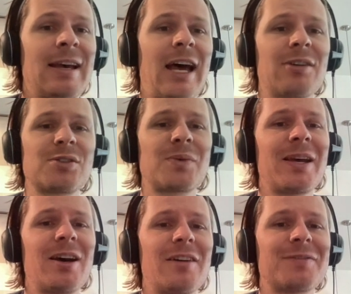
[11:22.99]
I was
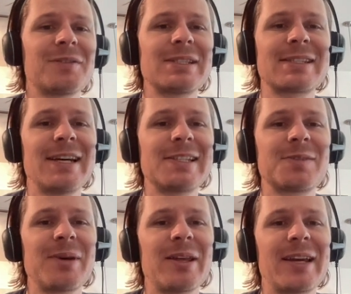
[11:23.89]
way off on this guy's
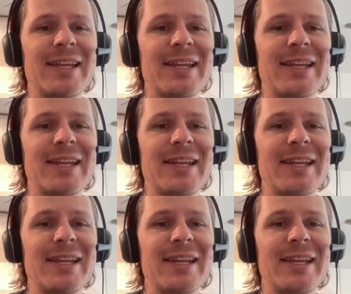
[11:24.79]
spelling.